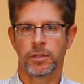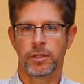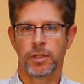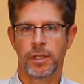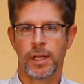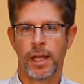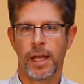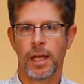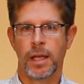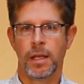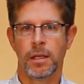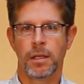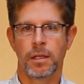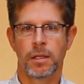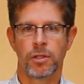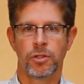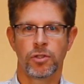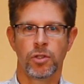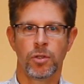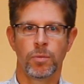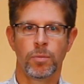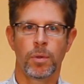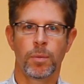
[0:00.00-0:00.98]
Today,
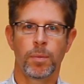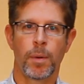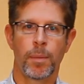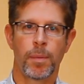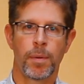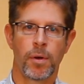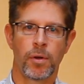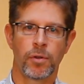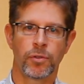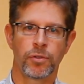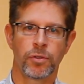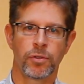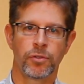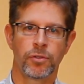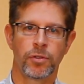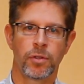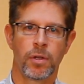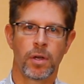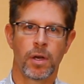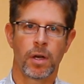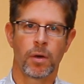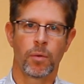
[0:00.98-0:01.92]
consumer proposals